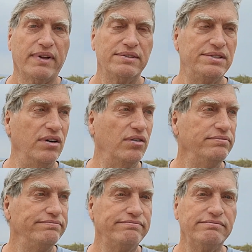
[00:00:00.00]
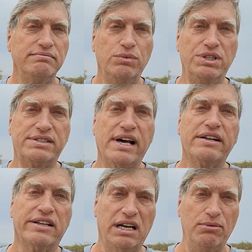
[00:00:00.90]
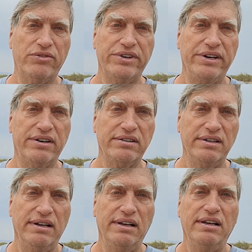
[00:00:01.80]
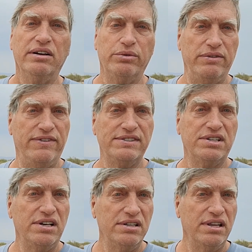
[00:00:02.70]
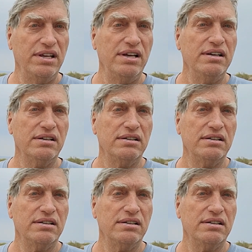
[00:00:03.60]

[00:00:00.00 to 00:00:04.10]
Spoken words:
So we decided to come over here. We visited the